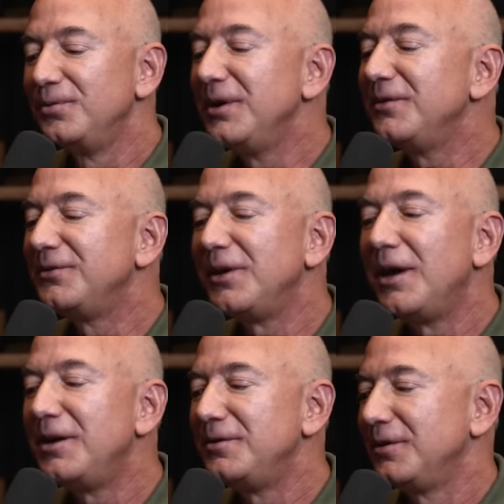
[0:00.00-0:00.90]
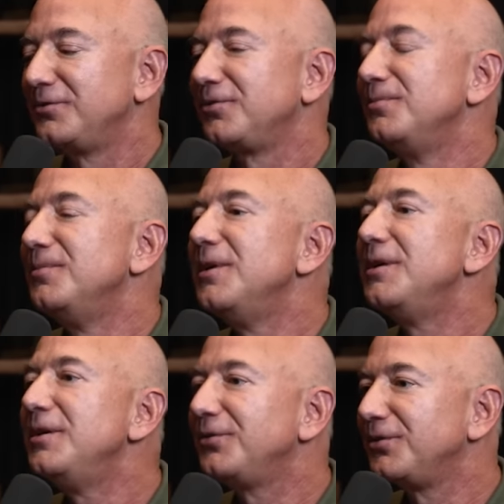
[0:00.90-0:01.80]
we have done a
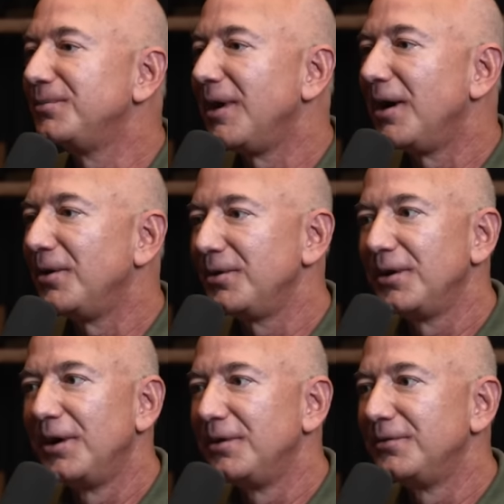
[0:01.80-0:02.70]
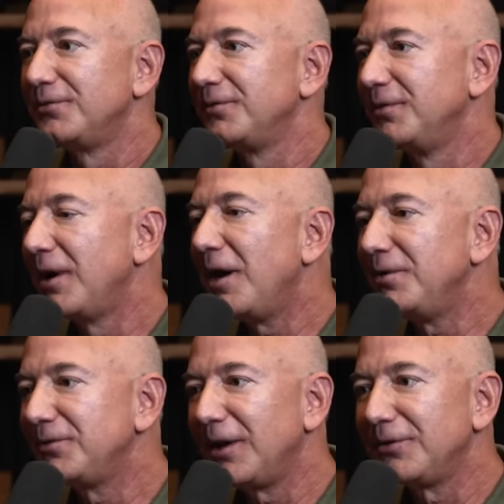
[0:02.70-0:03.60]
tremendous amount of
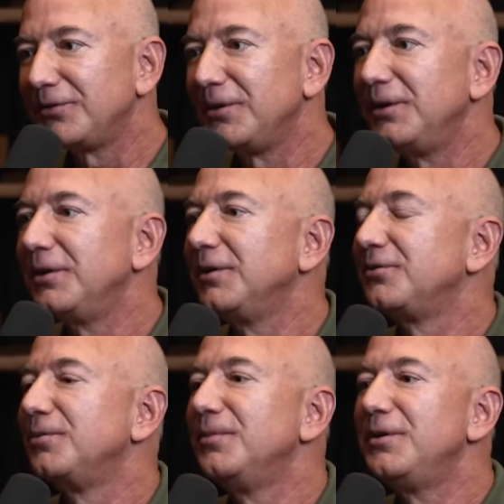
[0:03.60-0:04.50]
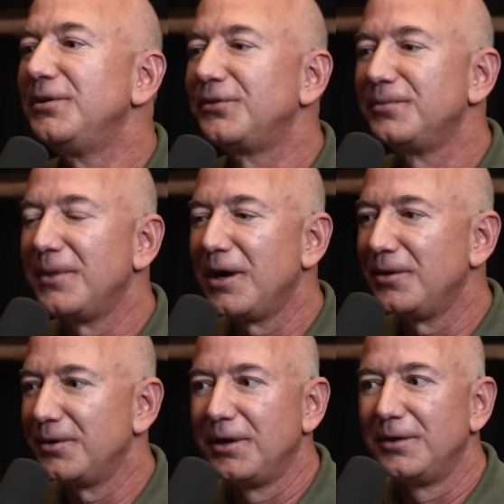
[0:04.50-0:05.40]
ground testing, a tremendous
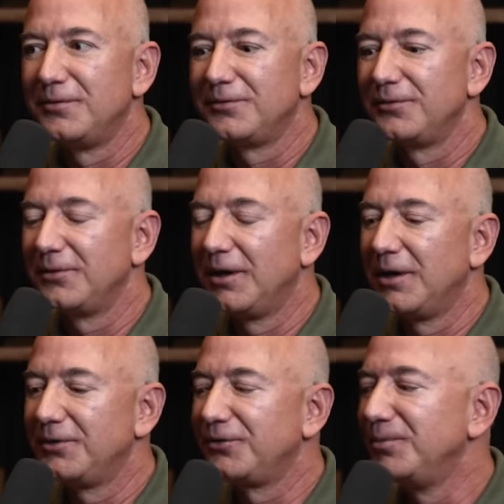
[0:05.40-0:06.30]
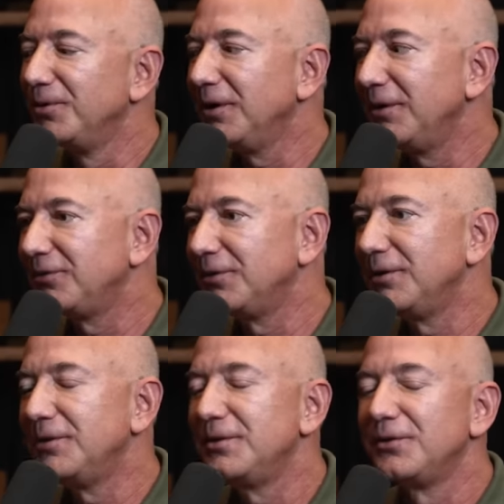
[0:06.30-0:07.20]
amount of
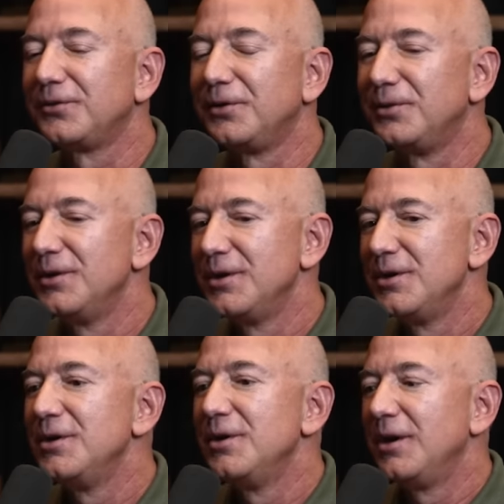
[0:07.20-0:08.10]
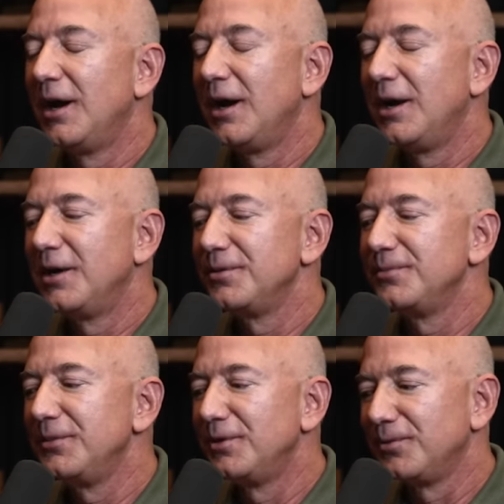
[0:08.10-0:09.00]
simulation. So,
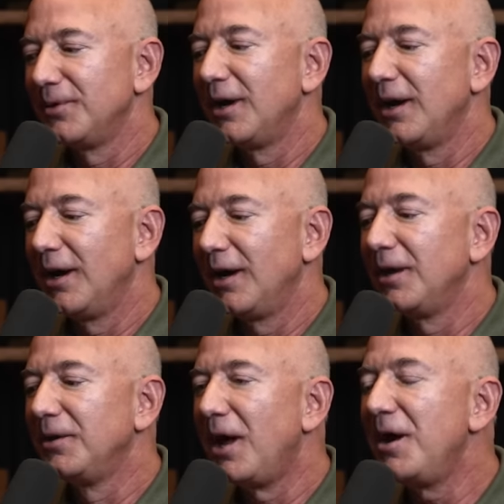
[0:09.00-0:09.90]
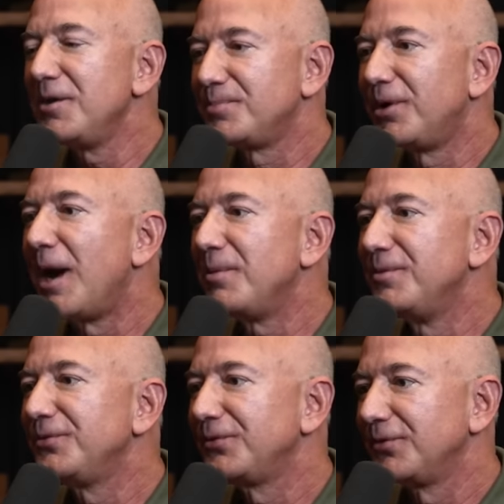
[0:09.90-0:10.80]
you know, a lot of the
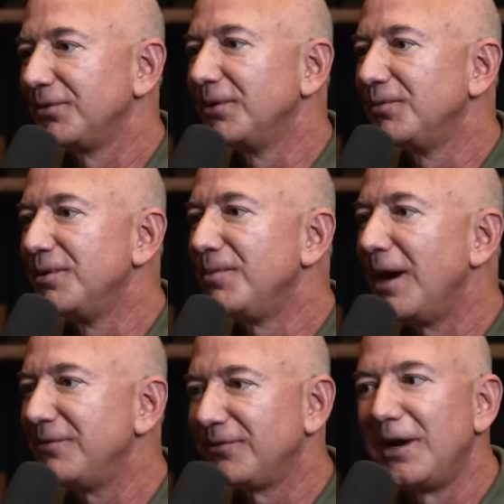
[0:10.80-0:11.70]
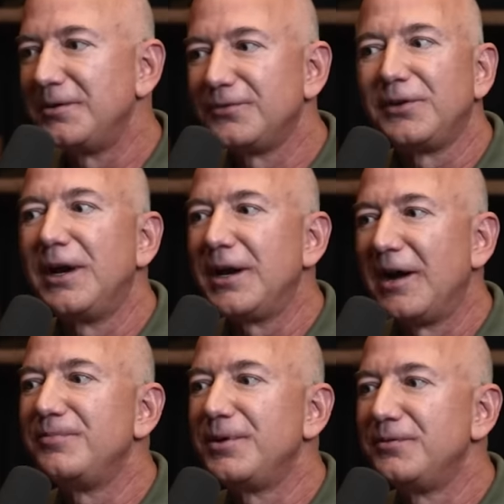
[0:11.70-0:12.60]
problems that we might find in flight
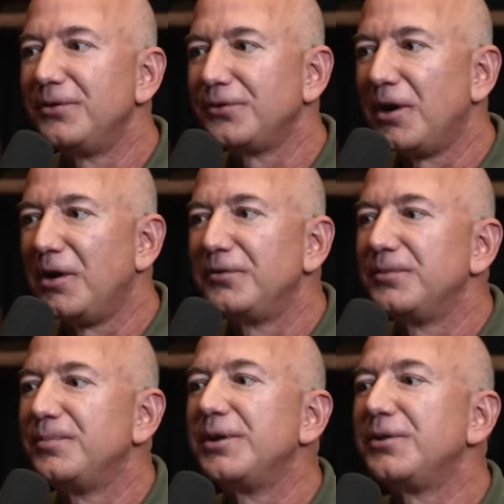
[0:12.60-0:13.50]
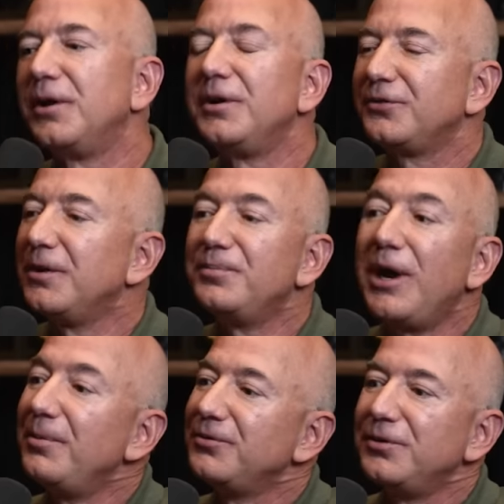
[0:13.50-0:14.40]
have been resolved, but there are some
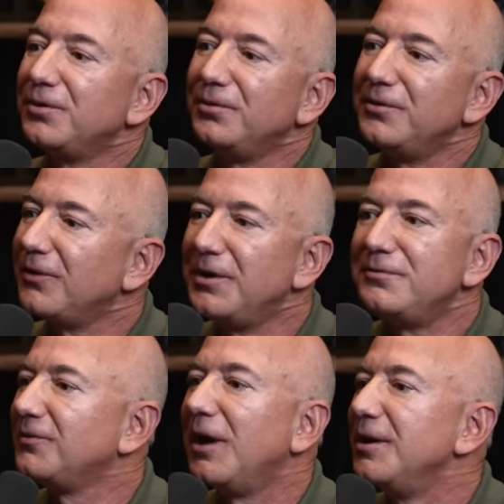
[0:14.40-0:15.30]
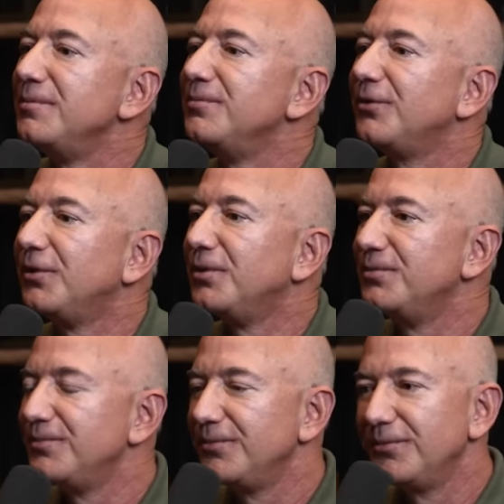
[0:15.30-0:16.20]
problems you can only find in flight. so,
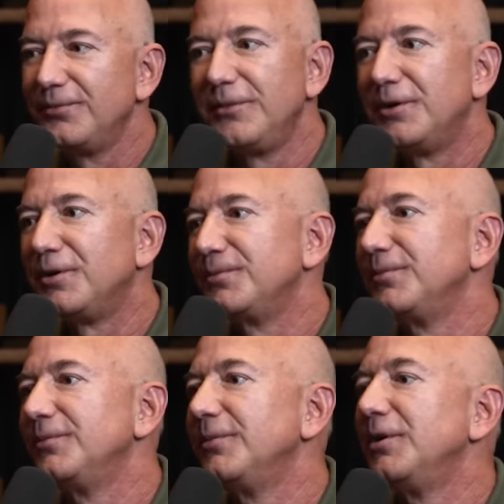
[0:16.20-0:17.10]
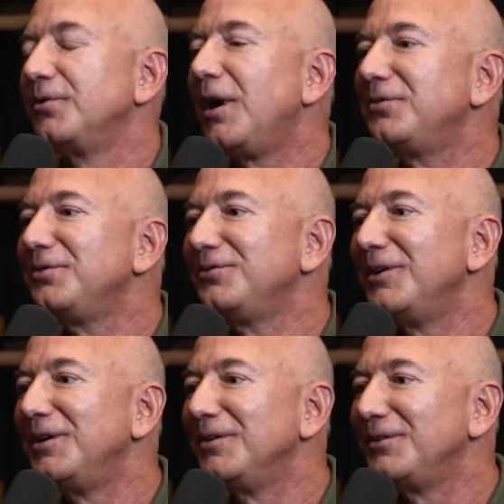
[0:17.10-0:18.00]
you know, cross your
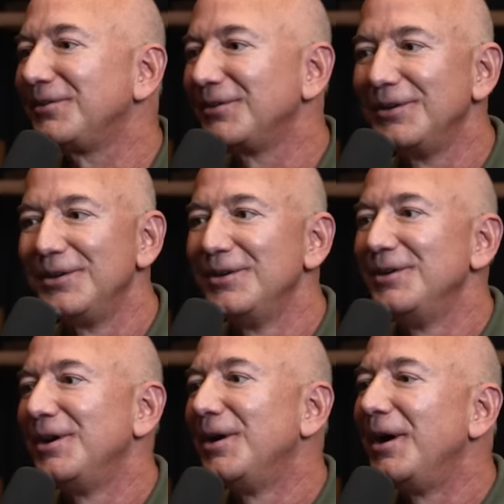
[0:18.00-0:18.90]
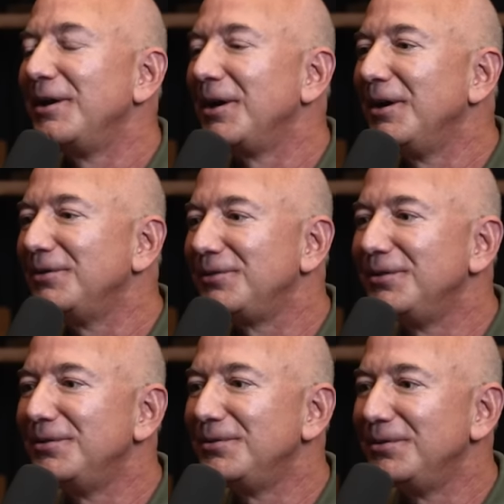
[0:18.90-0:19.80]
fingers. I
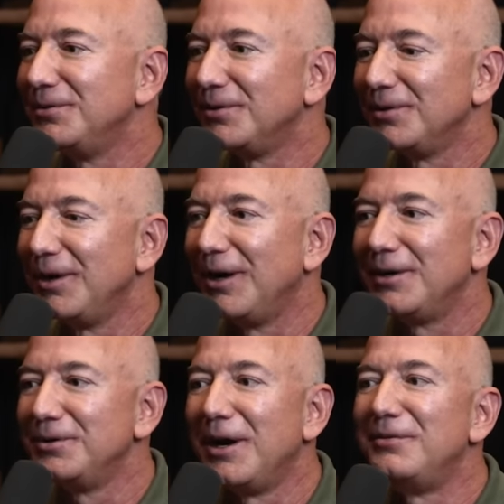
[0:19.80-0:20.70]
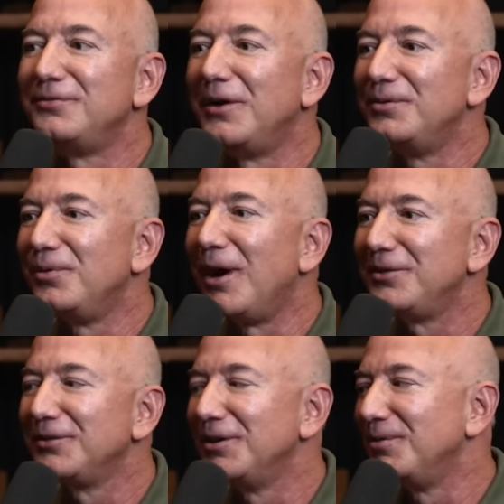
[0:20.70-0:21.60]
guarantee you'll have fun
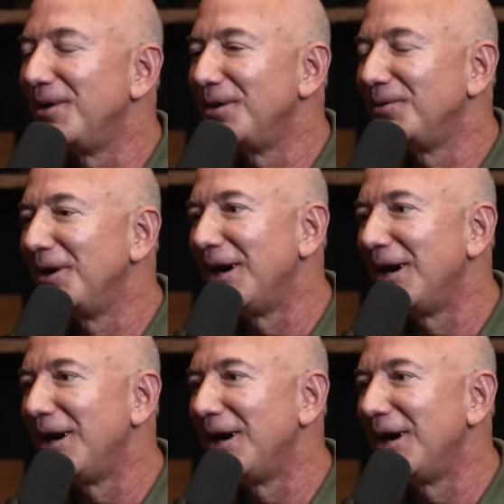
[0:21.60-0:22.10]
watching it no matter what